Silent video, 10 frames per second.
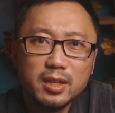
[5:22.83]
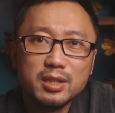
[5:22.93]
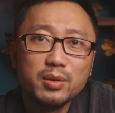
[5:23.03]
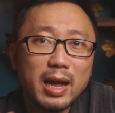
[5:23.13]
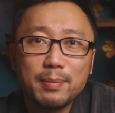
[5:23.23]

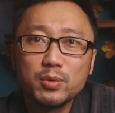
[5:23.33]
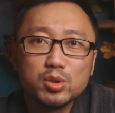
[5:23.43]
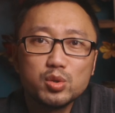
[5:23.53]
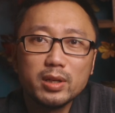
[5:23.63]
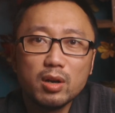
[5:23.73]
you have to
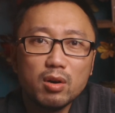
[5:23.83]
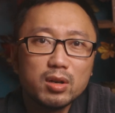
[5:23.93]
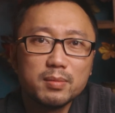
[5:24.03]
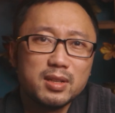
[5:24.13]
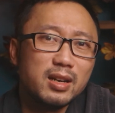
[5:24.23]
switch
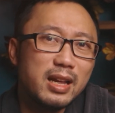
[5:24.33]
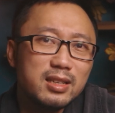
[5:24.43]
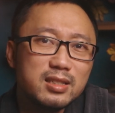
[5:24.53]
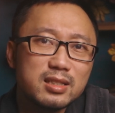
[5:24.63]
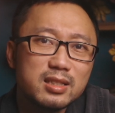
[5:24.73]
all of the
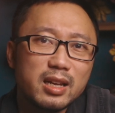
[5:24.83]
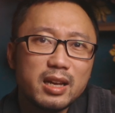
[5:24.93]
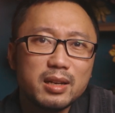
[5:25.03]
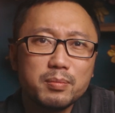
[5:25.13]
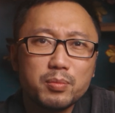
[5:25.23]
lenses
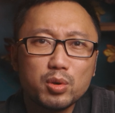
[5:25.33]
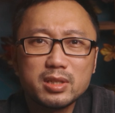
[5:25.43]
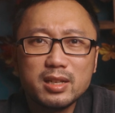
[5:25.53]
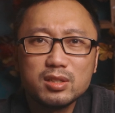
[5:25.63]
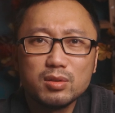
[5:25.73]
and
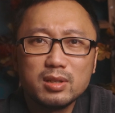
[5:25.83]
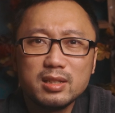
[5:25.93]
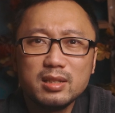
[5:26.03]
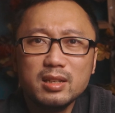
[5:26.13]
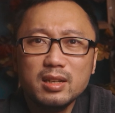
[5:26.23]

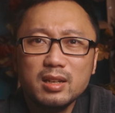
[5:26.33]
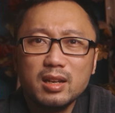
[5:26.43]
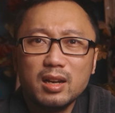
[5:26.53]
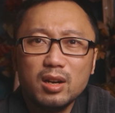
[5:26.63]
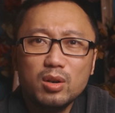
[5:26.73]
potentially
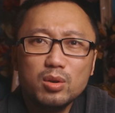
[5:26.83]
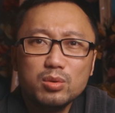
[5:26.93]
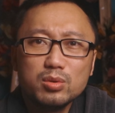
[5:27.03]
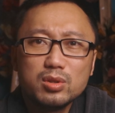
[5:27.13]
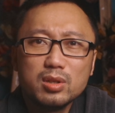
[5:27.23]

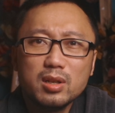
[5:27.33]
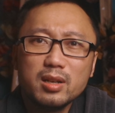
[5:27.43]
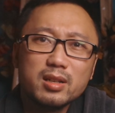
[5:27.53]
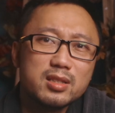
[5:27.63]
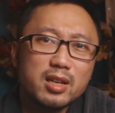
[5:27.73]
lose
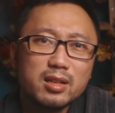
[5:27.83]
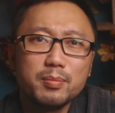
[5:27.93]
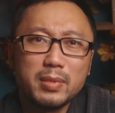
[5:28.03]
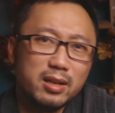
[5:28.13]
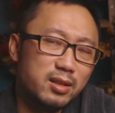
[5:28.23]
a ton of
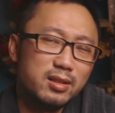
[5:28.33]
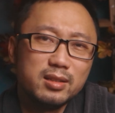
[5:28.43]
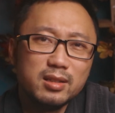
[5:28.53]
money.